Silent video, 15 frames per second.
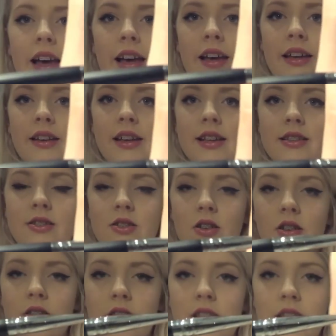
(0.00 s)
and it's
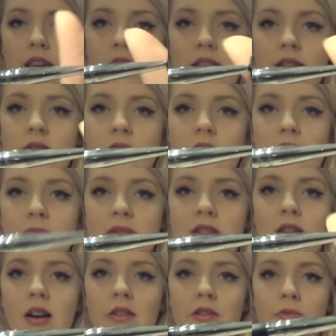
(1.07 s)
got the sort of
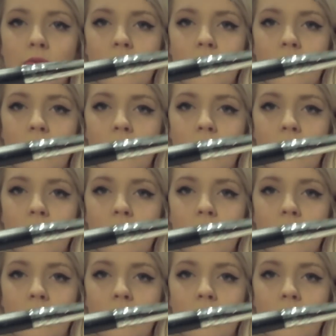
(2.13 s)
mascara